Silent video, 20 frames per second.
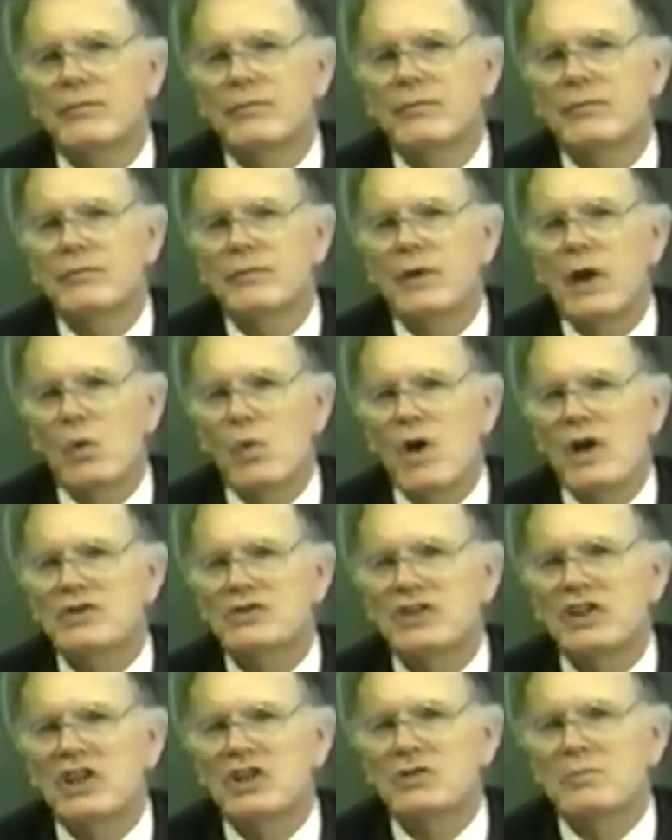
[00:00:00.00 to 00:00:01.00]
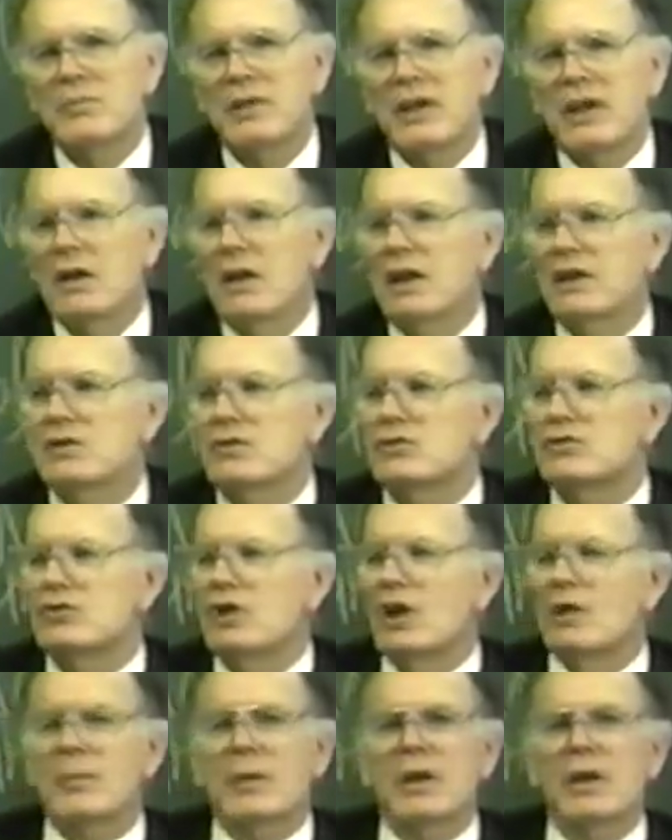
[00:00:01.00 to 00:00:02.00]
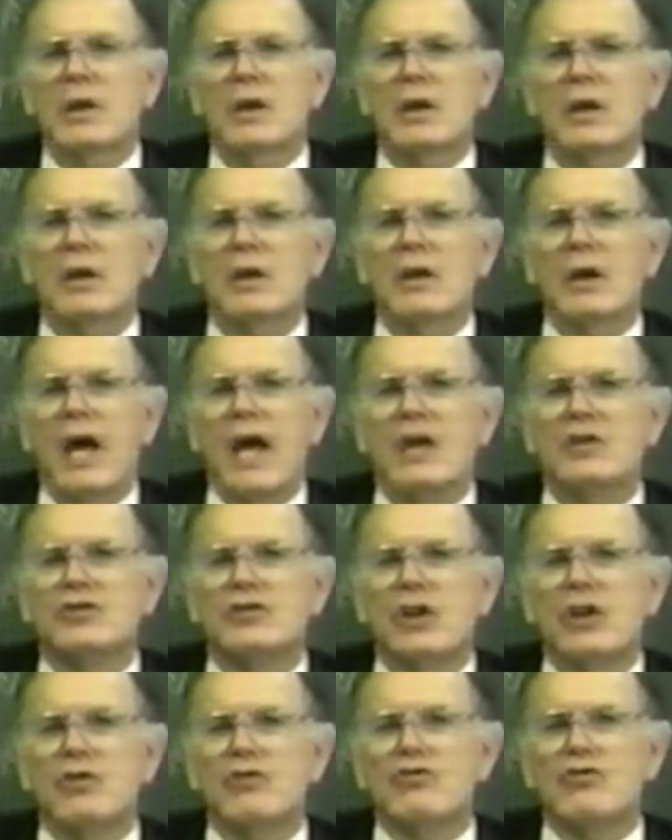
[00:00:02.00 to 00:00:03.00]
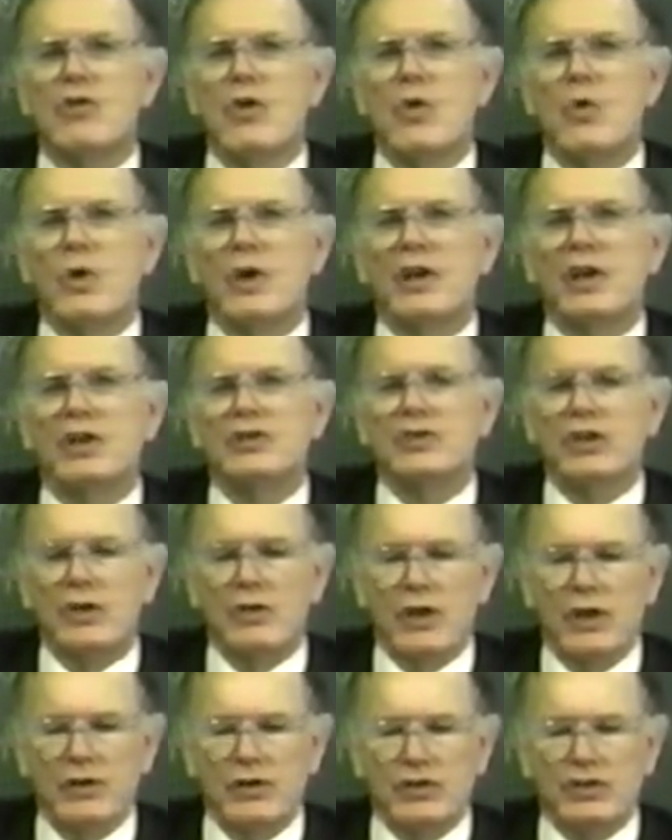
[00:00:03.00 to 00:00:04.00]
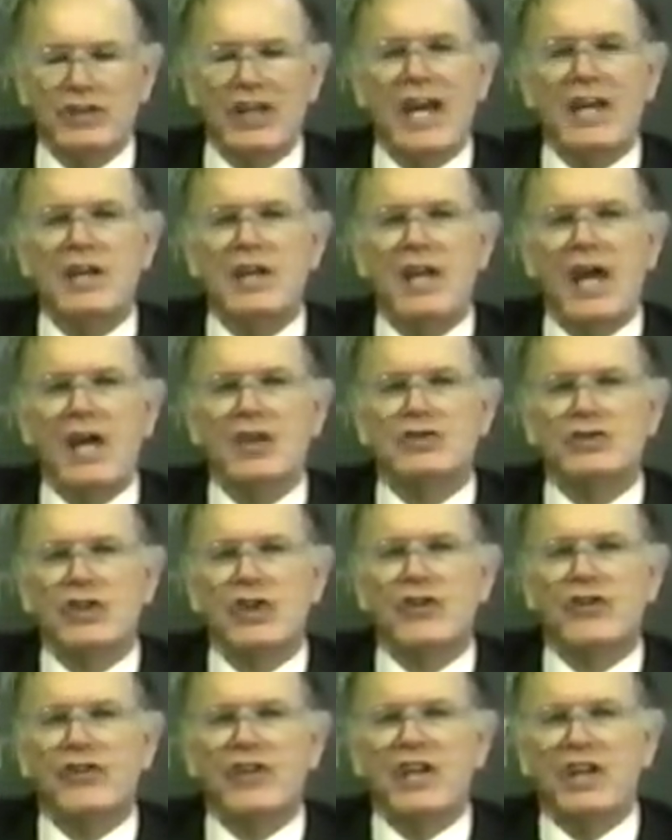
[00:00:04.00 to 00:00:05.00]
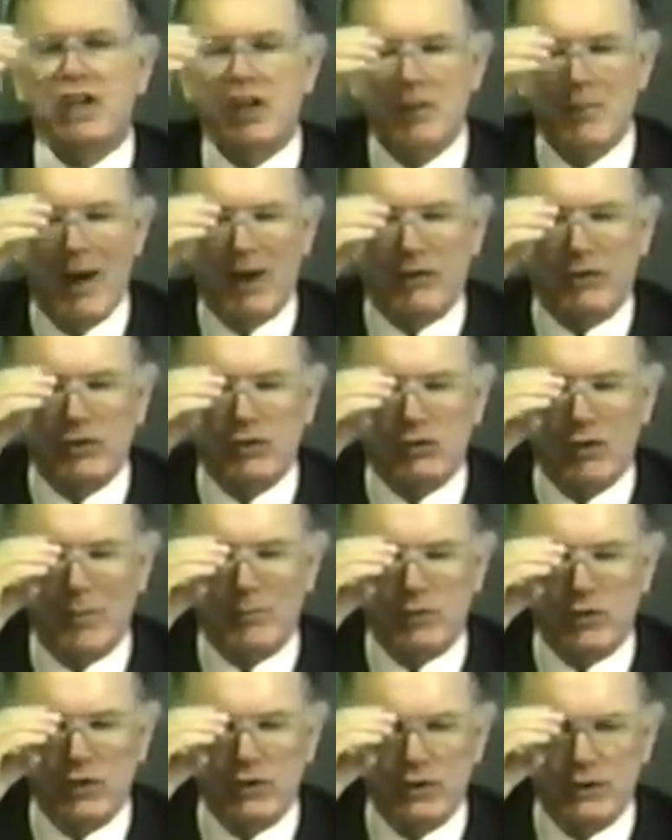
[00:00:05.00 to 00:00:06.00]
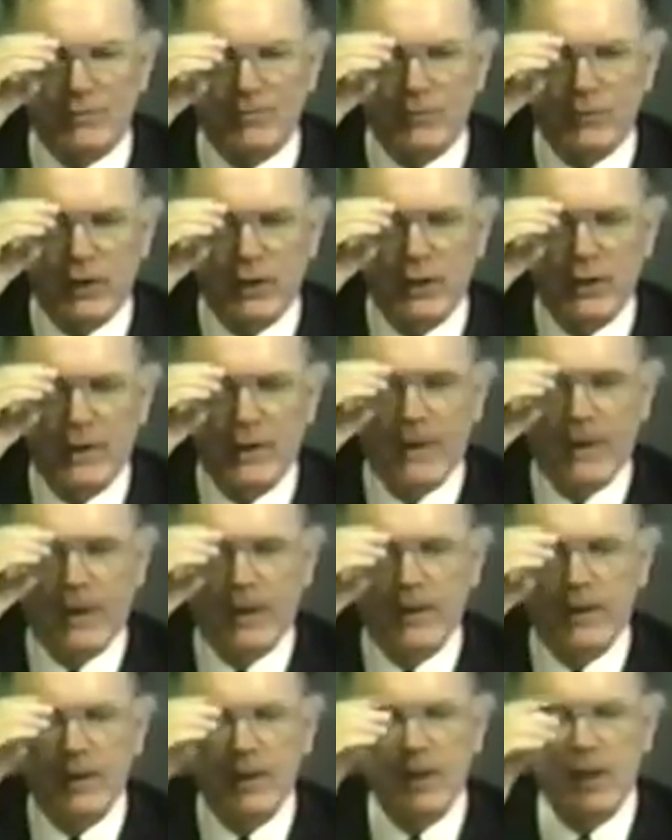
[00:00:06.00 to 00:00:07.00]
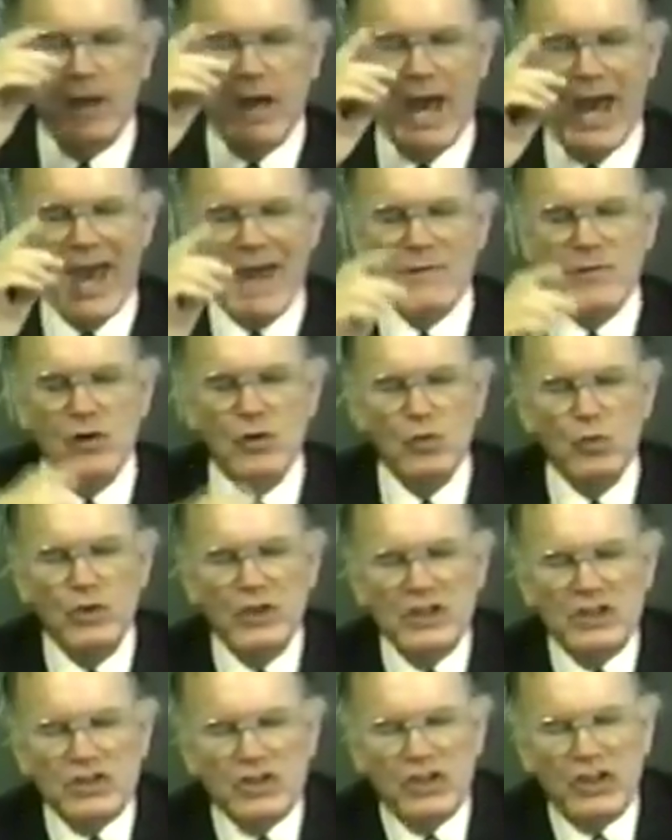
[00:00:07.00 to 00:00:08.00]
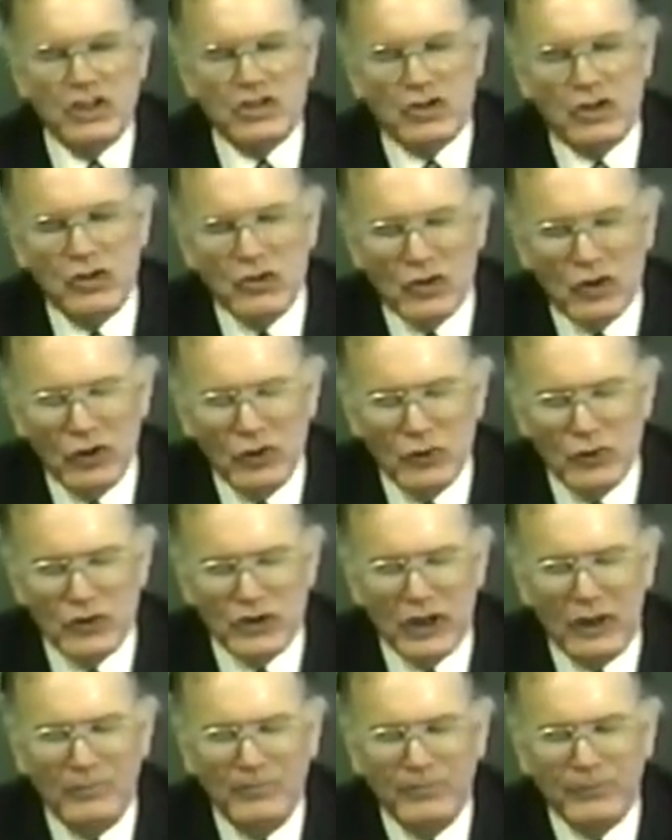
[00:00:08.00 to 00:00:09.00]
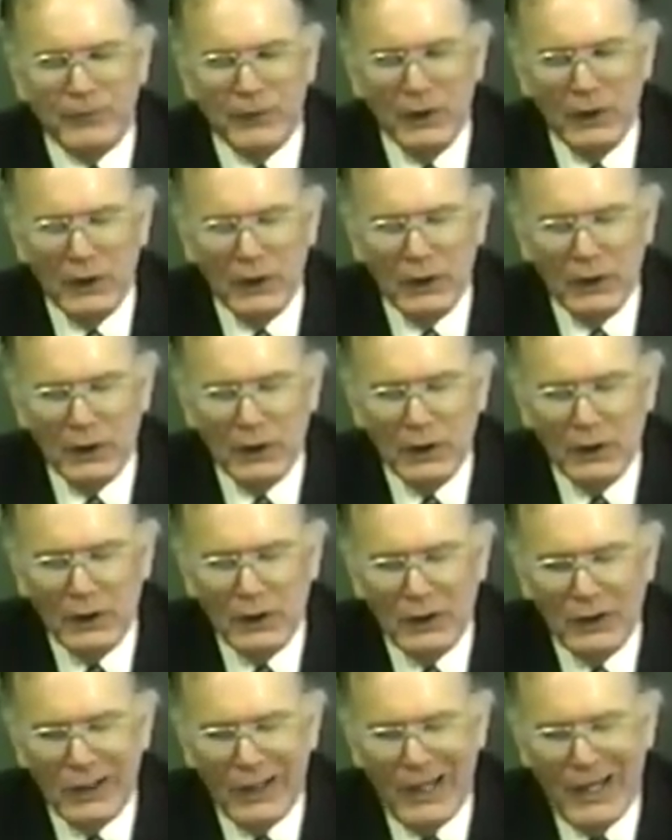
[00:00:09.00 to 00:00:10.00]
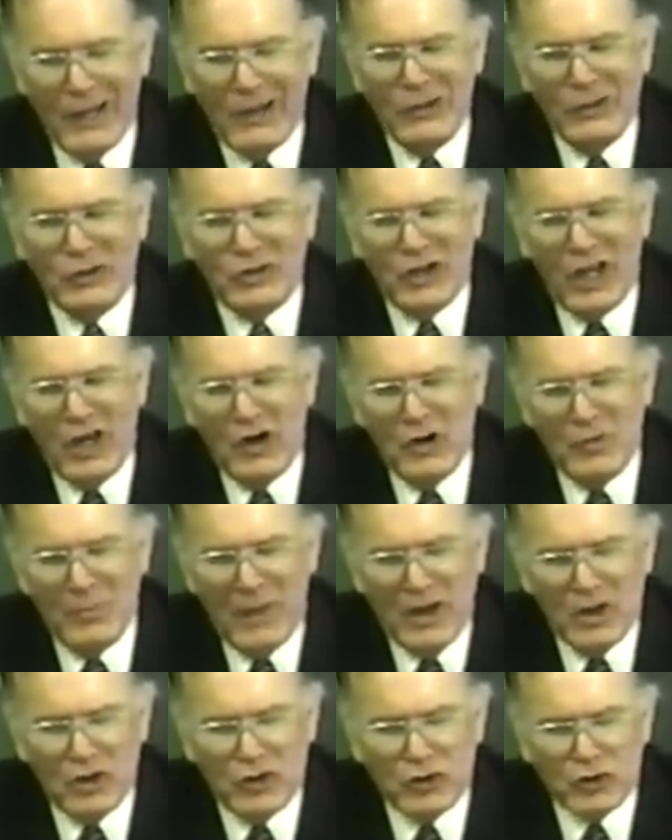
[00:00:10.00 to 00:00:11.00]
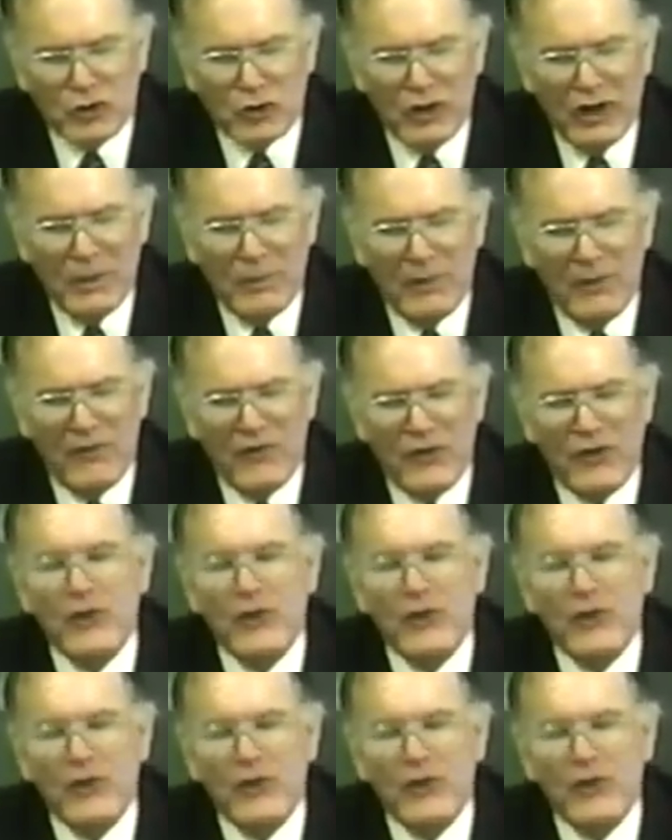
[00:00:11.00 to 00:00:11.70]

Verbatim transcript: Now watch these men, ladies and gentlemen, as they're growing, as they're understanding, as they're thinking about the Scriptures. Having reached this conclusion, Alexander made a trip of 30